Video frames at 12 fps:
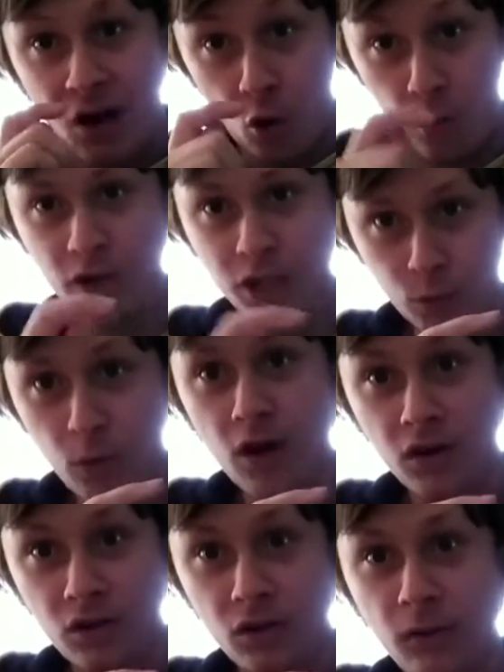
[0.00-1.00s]

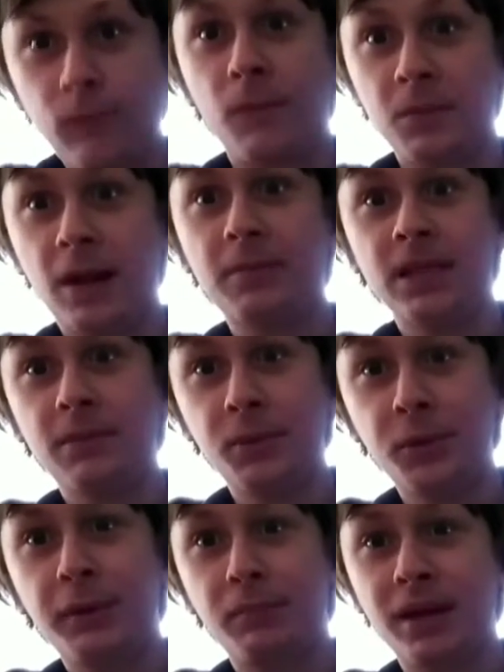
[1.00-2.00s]
Hornswoggle from
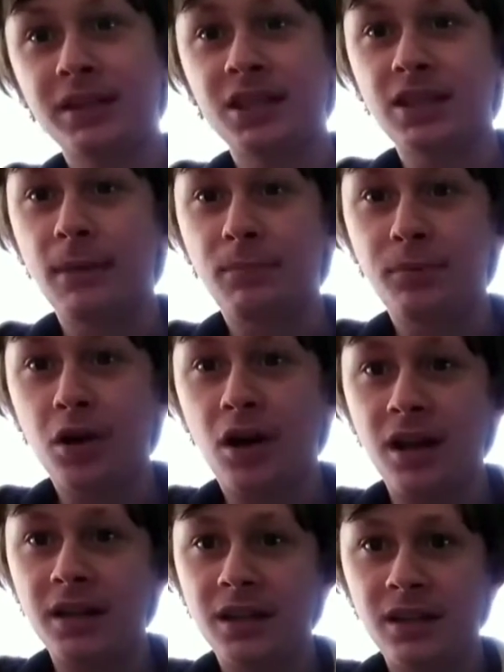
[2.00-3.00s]
WWE played this
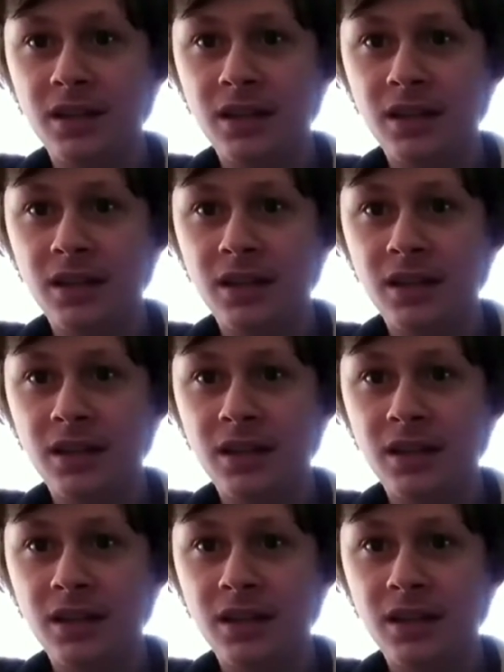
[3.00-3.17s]
leprechaun.